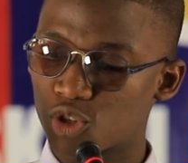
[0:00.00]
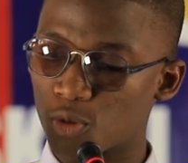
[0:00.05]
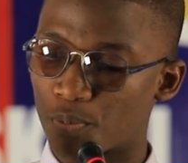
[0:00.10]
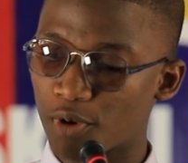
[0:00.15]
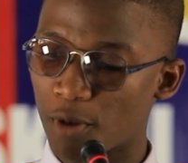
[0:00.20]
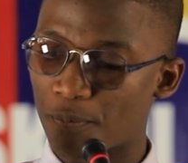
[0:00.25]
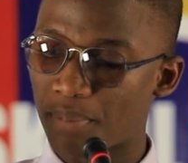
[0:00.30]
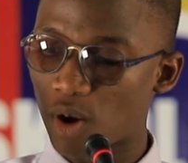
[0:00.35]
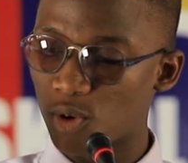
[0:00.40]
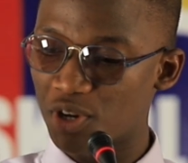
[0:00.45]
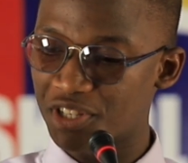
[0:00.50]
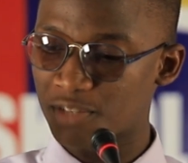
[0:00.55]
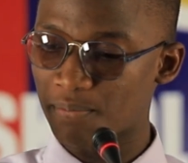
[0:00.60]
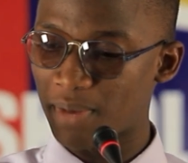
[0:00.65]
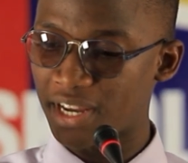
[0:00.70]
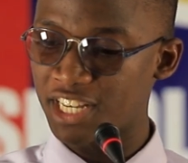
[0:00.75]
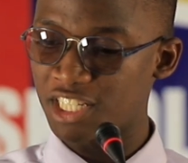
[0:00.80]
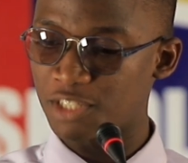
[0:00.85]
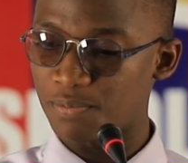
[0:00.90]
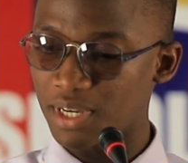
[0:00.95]
to proper waste
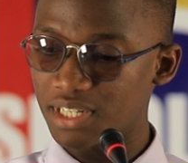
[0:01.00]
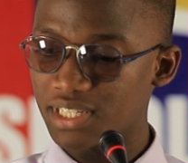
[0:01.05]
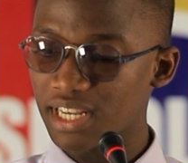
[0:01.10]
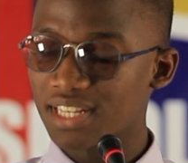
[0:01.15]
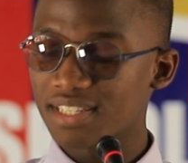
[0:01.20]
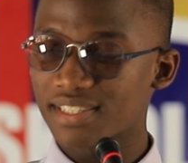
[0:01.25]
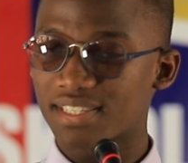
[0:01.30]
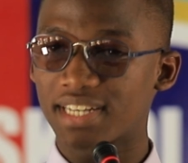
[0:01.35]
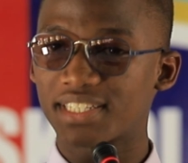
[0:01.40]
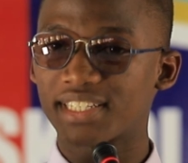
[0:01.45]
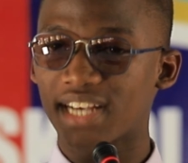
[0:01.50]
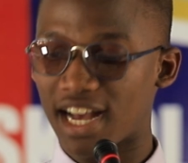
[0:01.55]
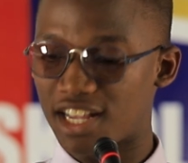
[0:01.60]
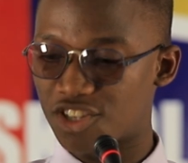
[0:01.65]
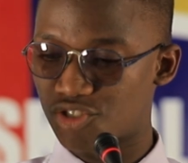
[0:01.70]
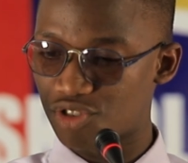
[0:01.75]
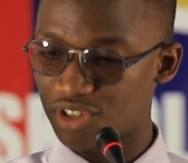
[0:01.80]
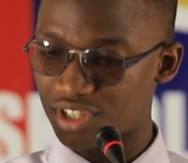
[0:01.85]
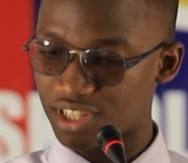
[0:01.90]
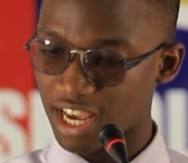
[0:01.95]
management, such
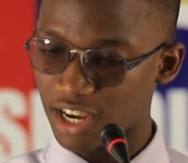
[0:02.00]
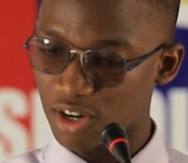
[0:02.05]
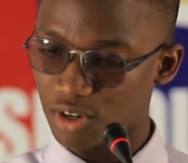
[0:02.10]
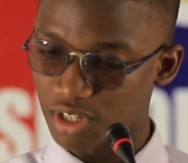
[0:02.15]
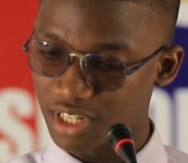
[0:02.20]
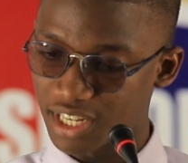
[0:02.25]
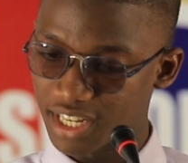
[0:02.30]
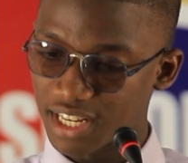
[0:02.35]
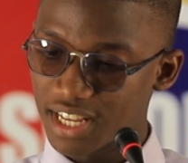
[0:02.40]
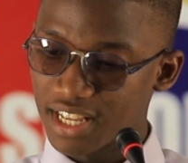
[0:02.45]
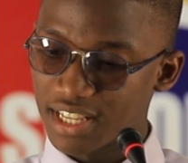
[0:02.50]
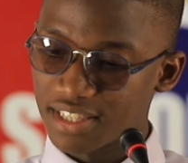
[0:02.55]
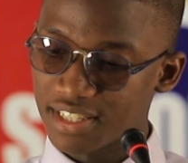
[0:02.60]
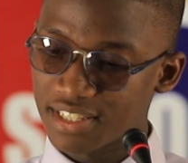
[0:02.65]
as recycling.